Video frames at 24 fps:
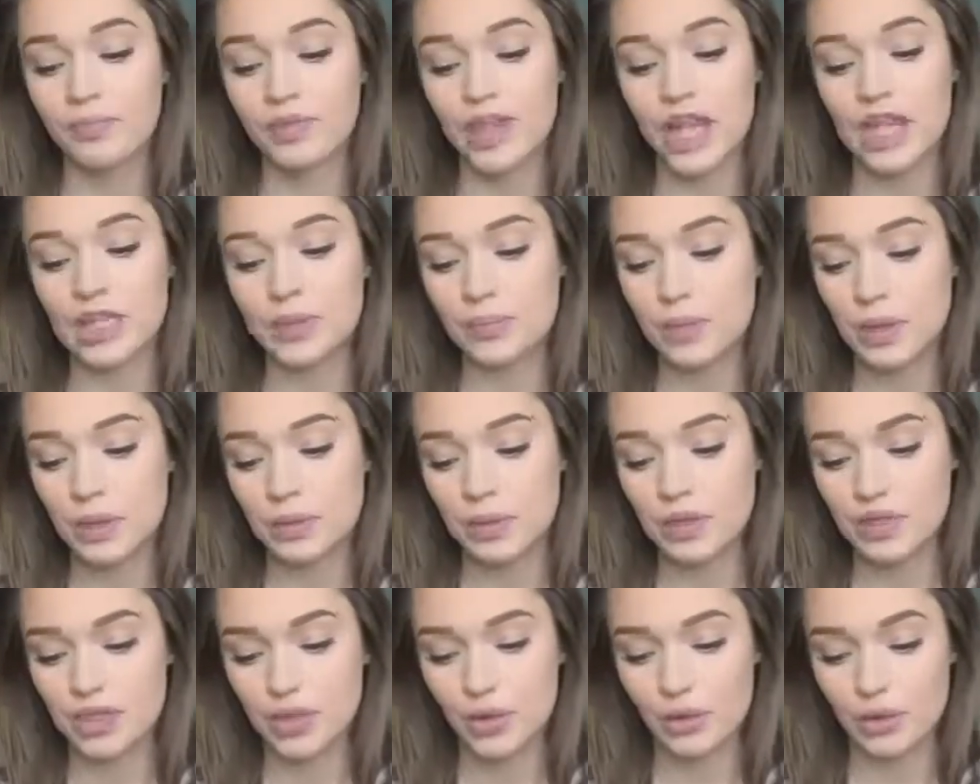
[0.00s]
That's pretty
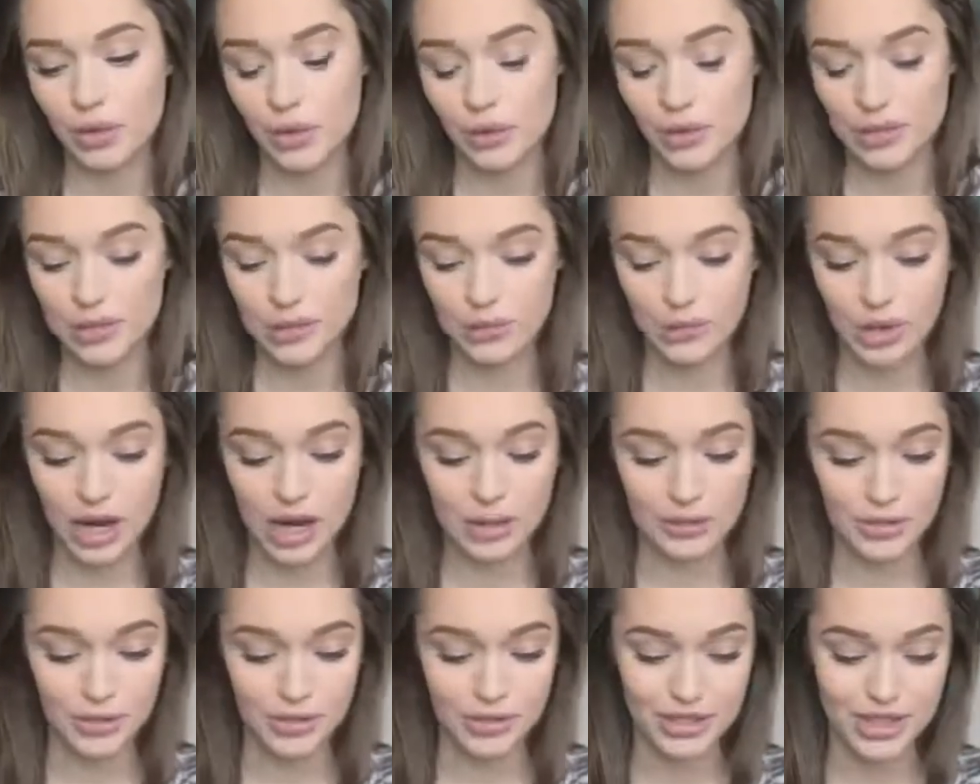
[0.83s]
much the only reason why
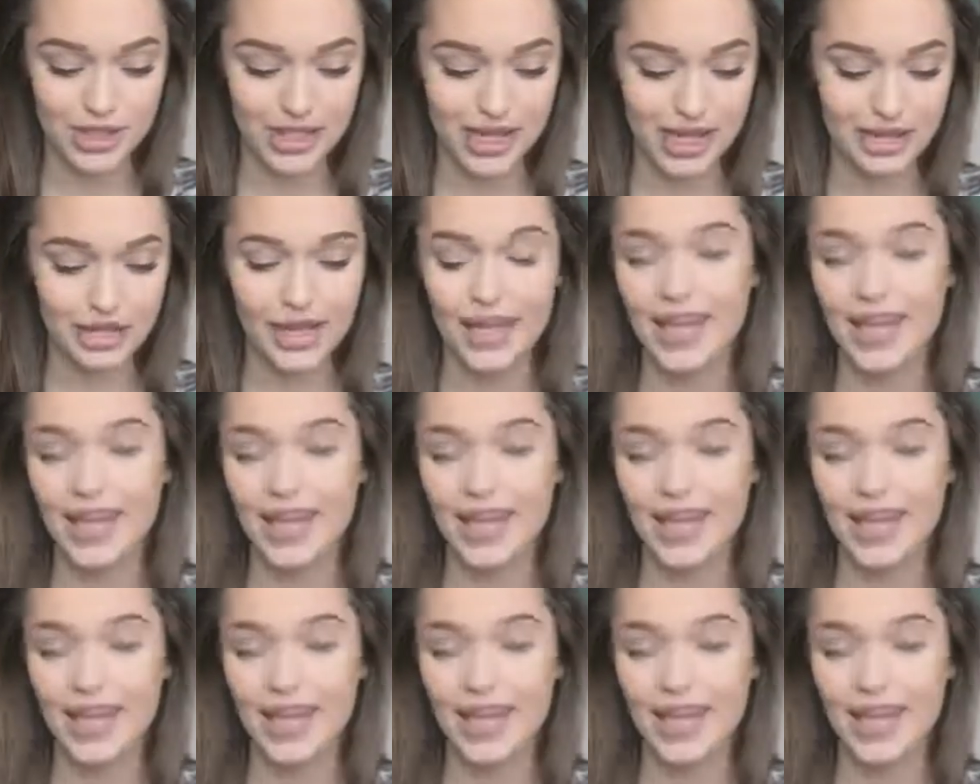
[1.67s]
I'm using it.